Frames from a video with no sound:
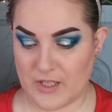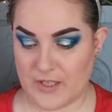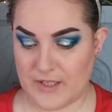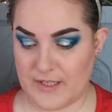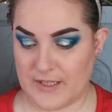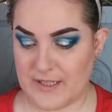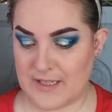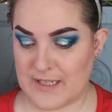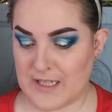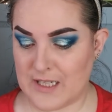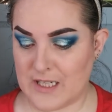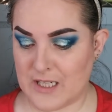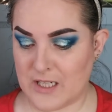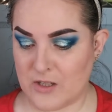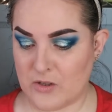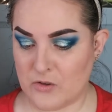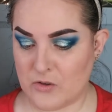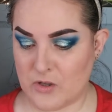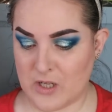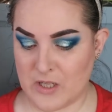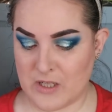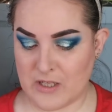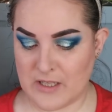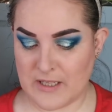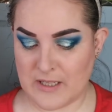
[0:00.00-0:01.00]

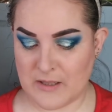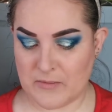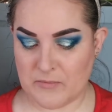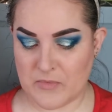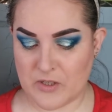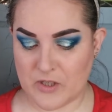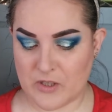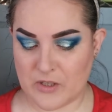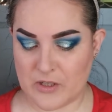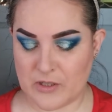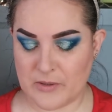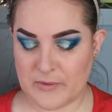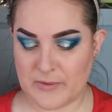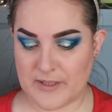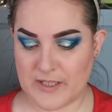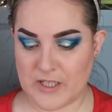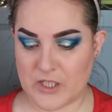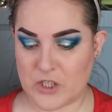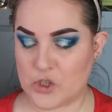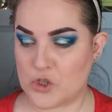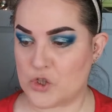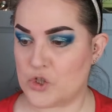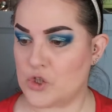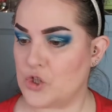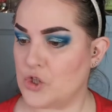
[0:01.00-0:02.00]
now I am
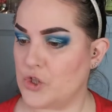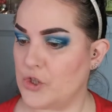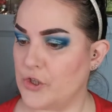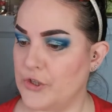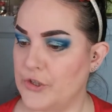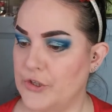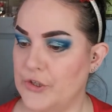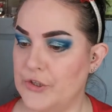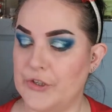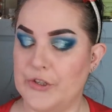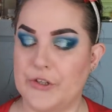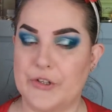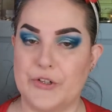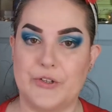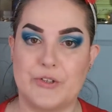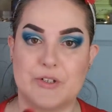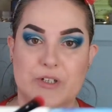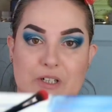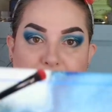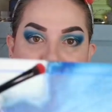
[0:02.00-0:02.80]
going to